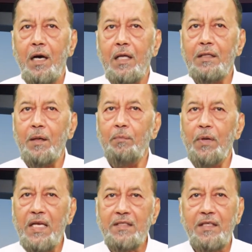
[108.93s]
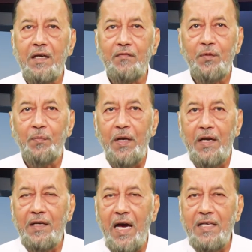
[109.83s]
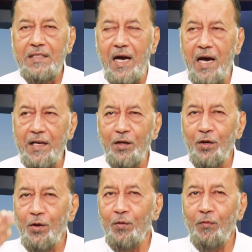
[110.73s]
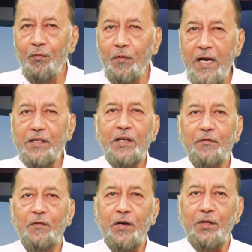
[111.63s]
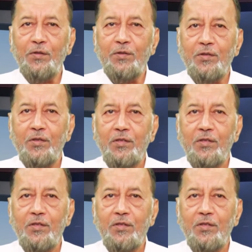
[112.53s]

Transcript: and the blessing of the paradise are waiting for you.